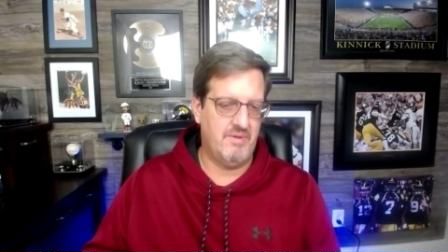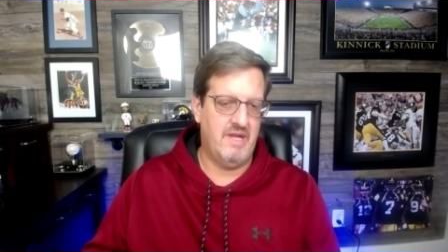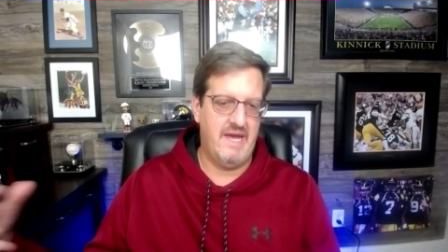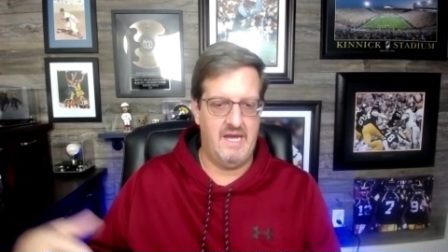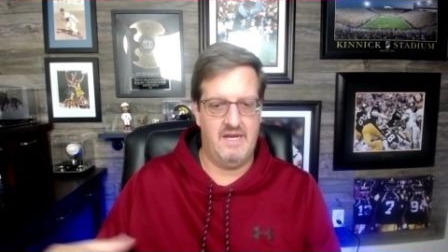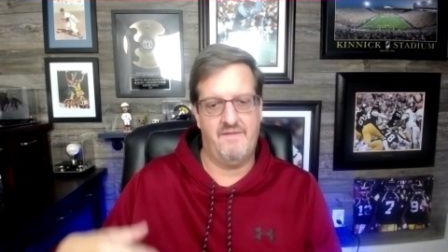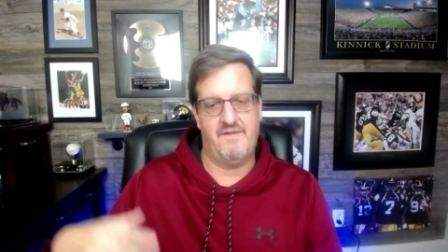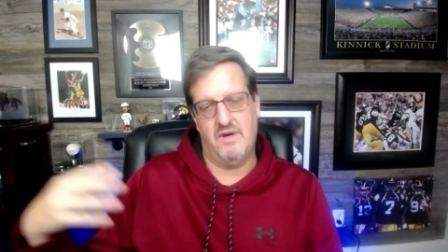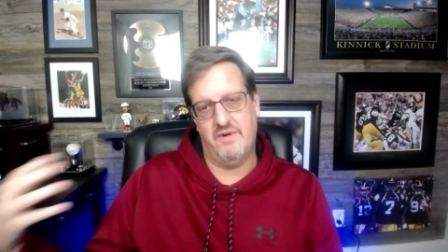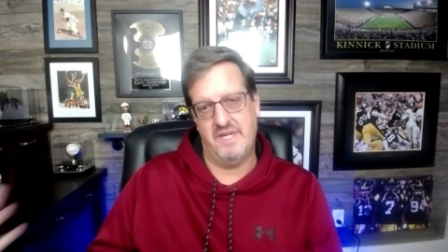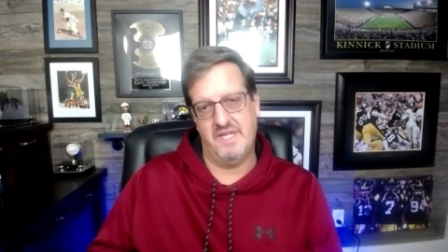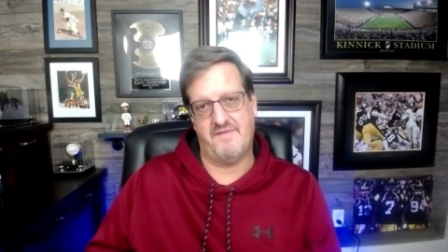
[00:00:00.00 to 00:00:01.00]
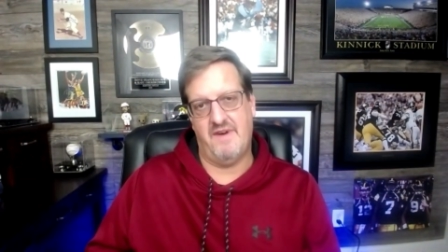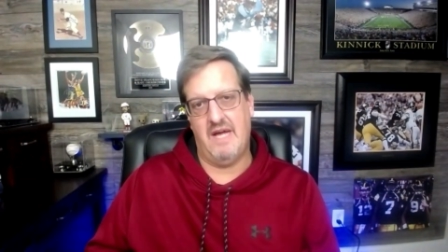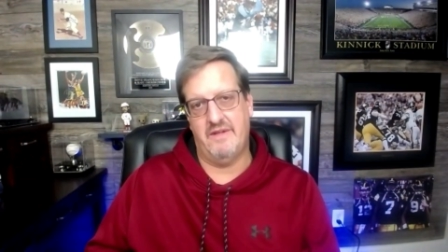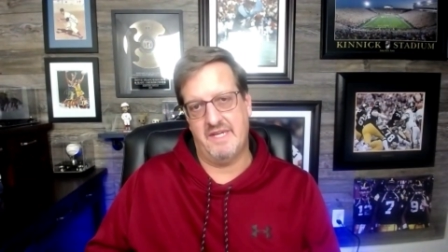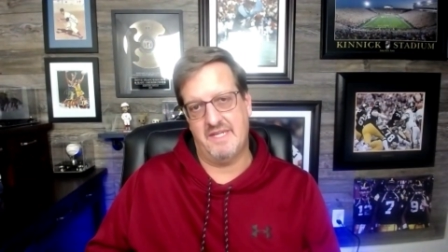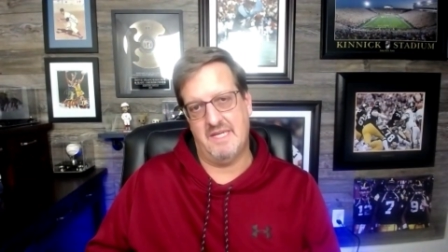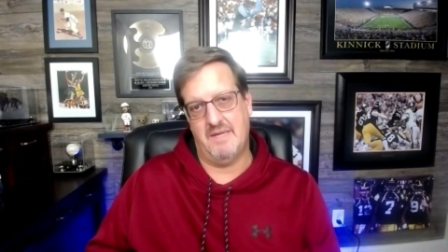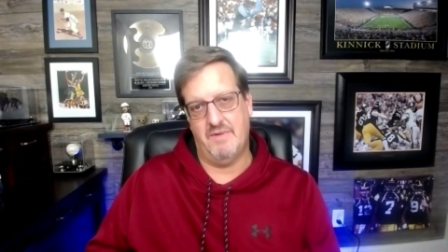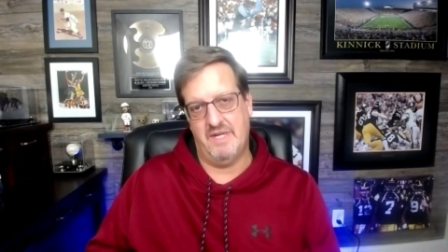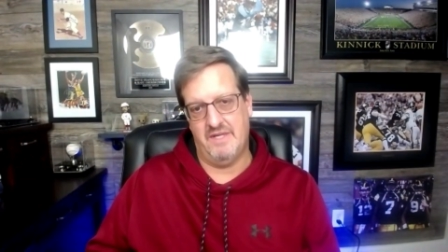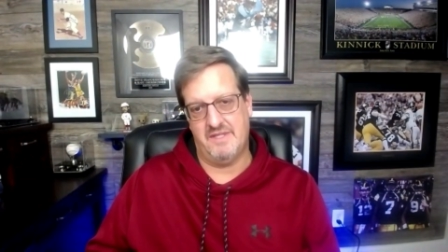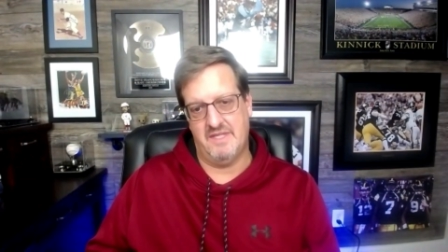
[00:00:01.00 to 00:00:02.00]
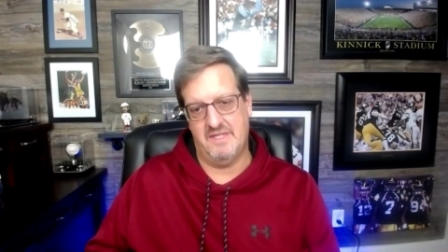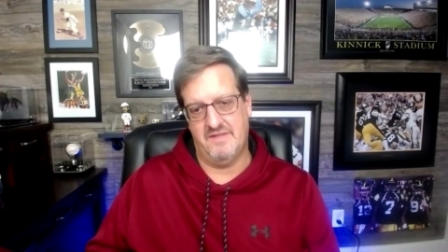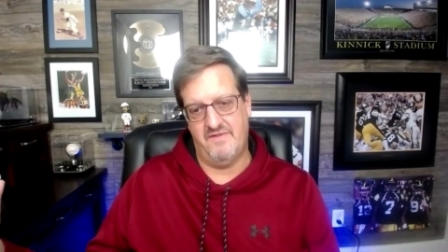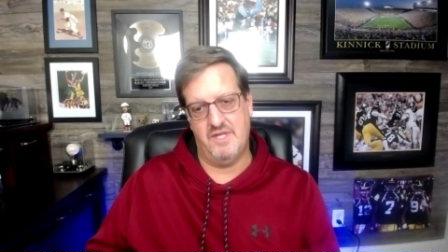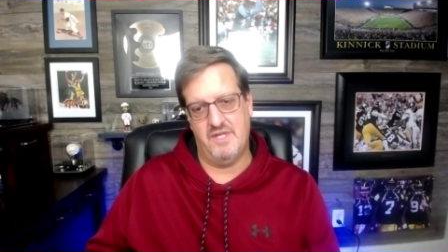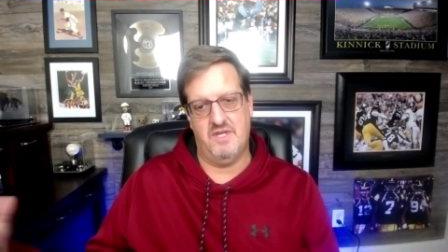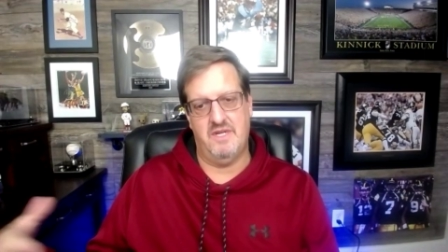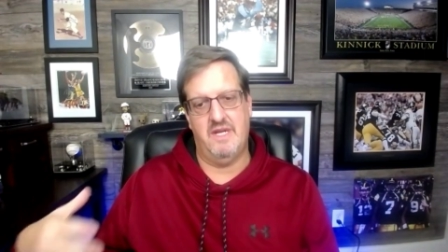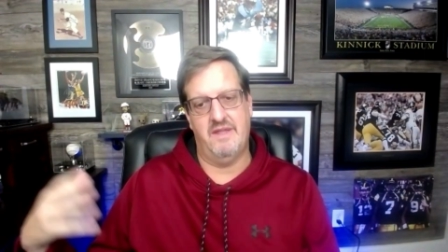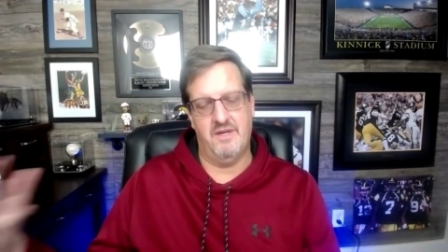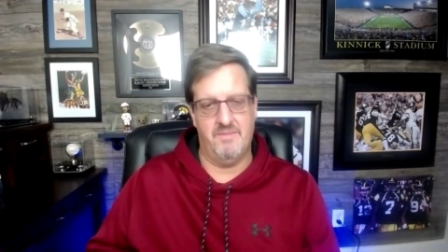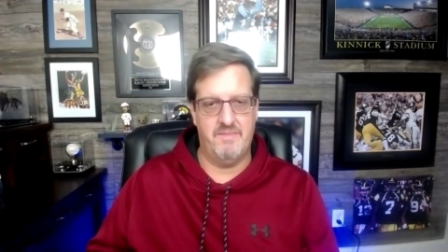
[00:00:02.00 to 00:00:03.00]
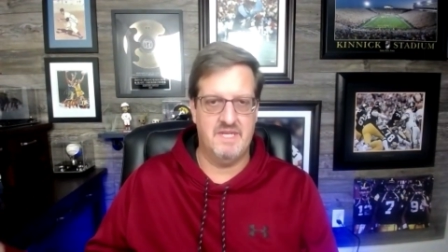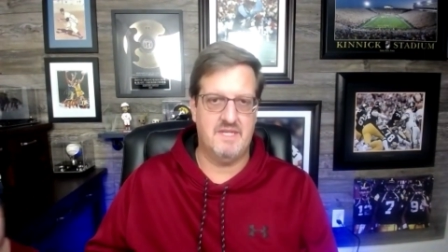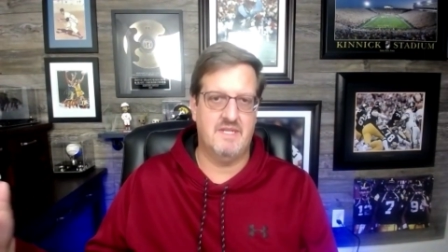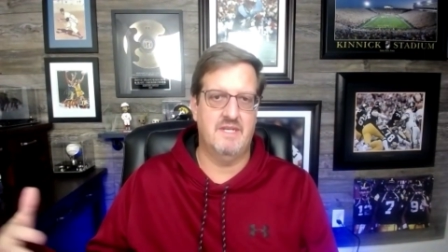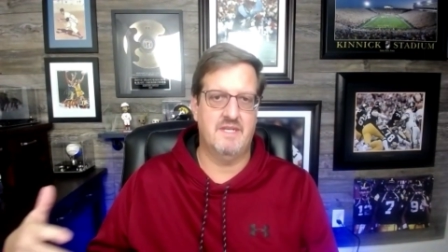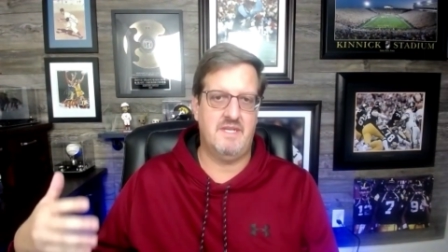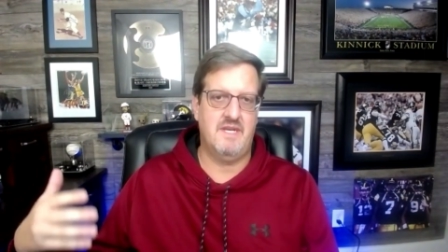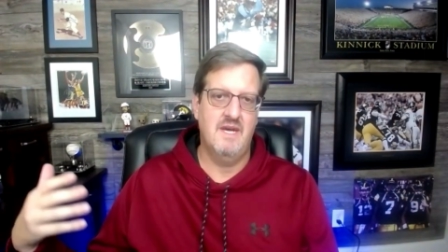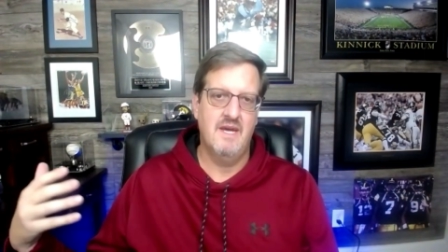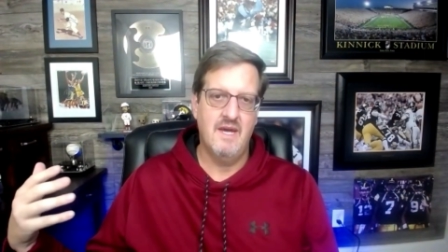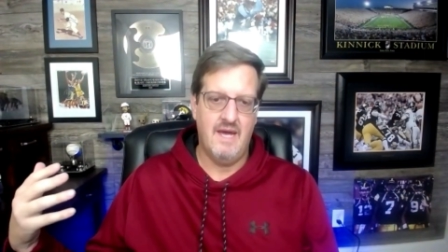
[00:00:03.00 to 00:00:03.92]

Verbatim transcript: plan if you're always following someone else's vision and their business